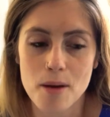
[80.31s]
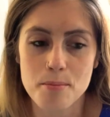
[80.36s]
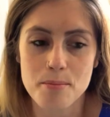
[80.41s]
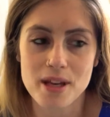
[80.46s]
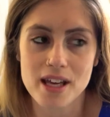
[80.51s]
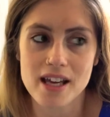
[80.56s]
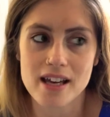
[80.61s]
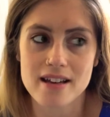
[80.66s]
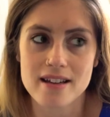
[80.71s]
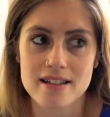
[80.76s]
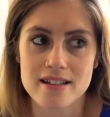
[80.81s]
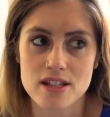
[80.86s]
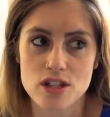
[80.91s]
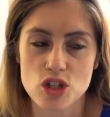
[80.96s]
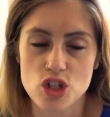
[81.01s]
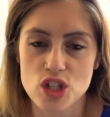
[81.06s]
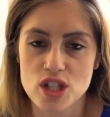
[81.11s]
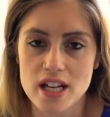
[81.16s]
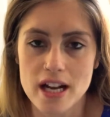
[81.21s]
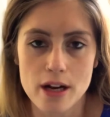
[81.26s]
because it's
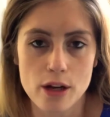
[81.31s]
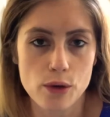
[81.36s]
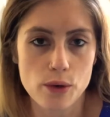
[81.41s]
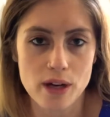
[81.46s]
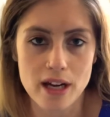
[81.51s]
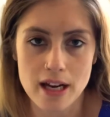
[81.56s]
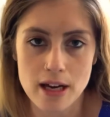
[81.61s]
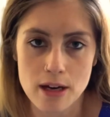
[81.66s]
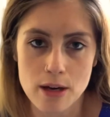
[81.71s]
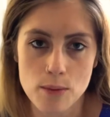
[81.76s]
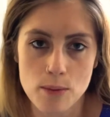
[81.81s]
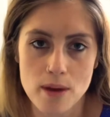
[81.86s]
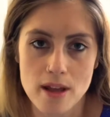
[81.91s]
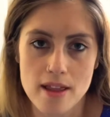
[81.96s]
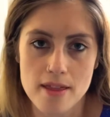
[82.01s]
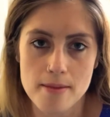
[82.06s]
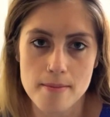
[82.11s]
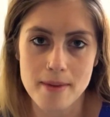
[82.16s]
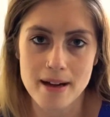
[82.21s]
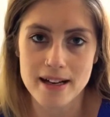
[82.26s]
just not agreeing
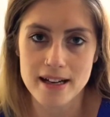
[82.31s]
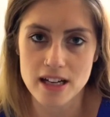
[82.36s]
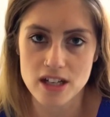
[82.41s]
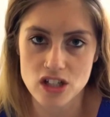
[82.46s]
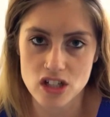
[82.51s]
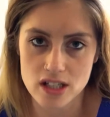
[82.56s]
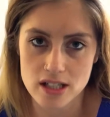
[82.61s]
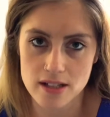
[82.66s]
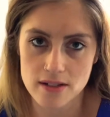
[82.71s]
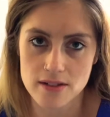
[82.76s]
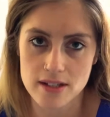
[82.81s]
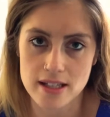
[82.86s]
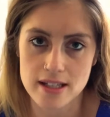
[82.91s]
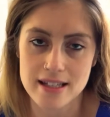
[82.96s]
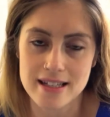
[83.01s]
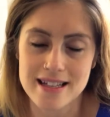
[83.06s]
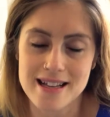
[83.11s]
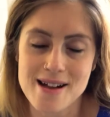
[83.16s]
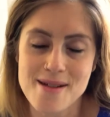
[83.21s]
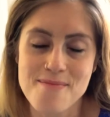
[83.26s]
with my digestive
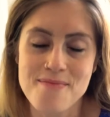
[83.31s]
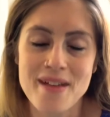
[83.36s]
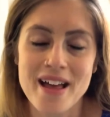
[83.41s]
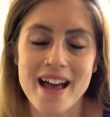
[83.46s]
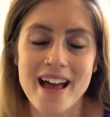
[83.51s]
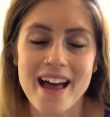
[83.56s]
system